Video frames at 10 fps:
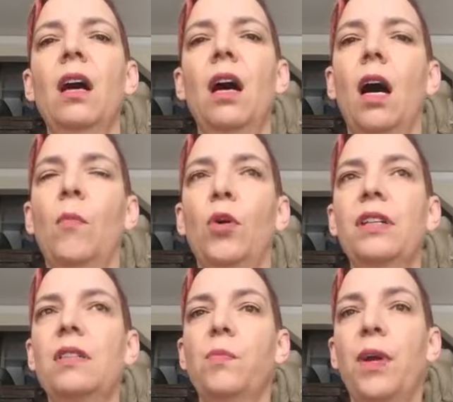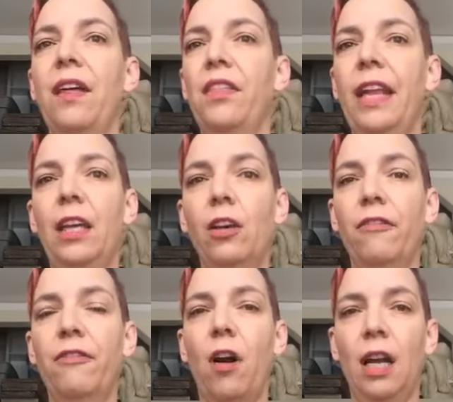Um, or it's a breath like
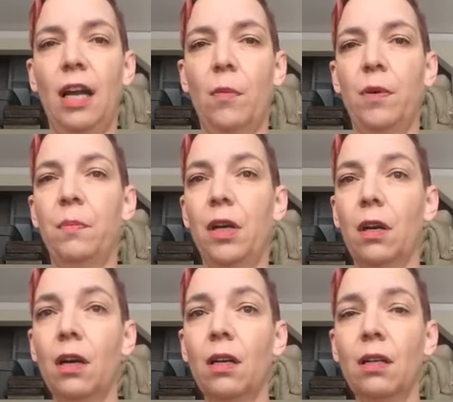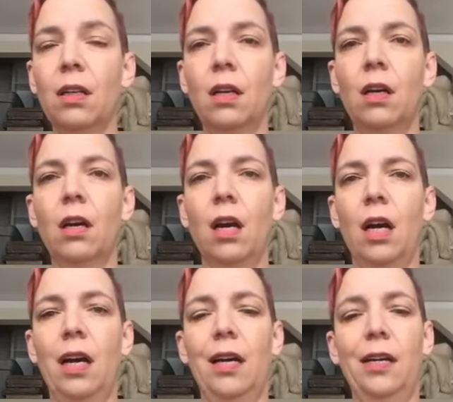you're fogging up a mirror,
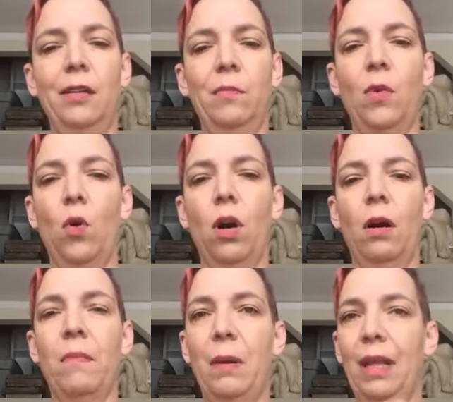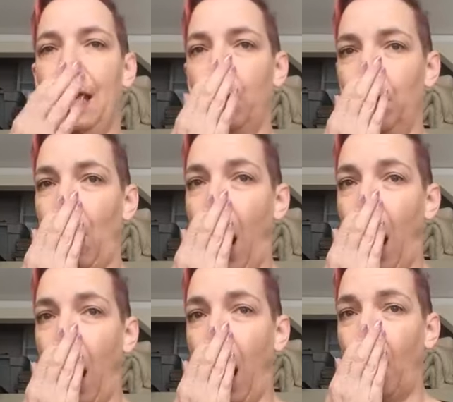um, or maybe like when you
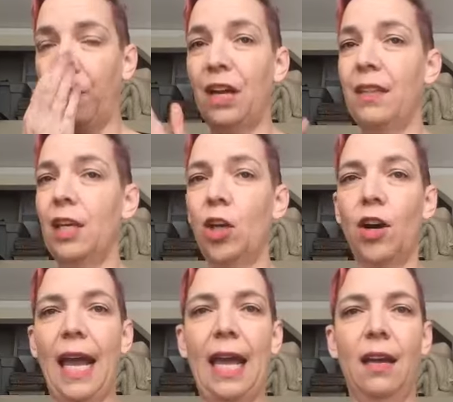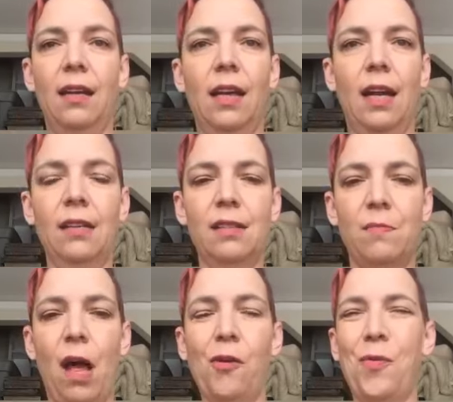breathe into your hand to kind of
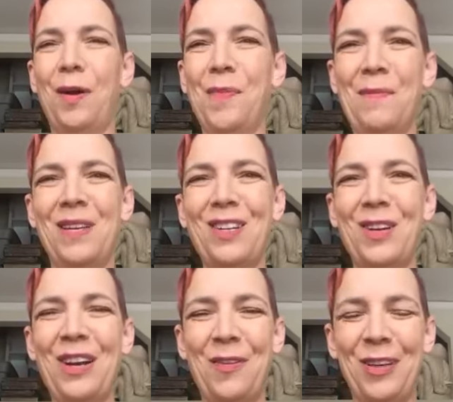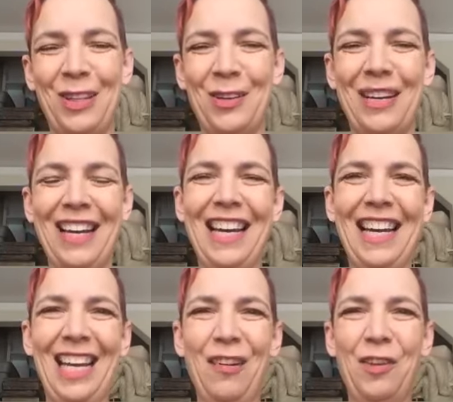smell what might be going on with your,
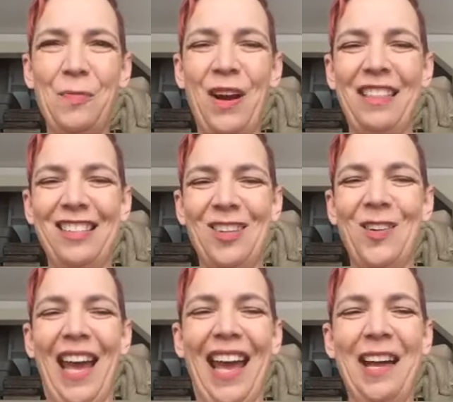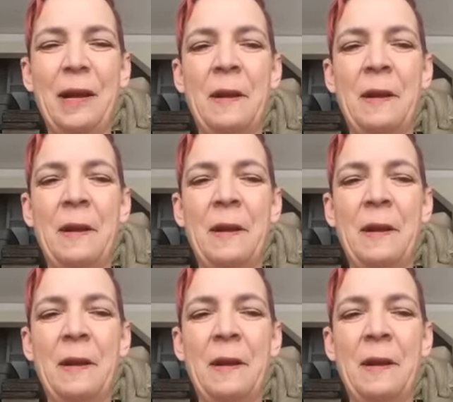you know, your breath is okay.